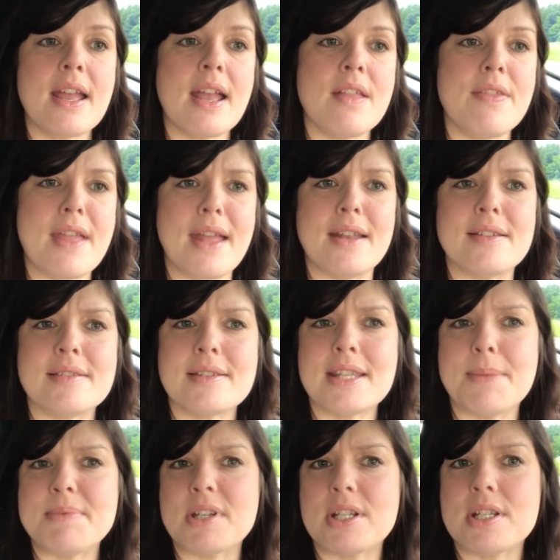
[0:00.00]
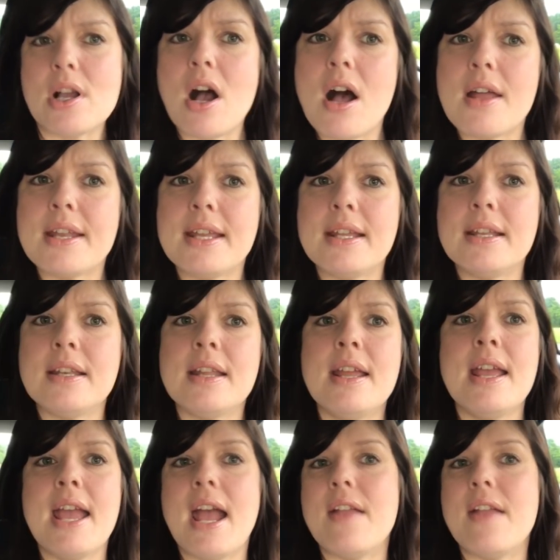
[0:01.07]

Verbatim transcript: and then skip to Katahdin,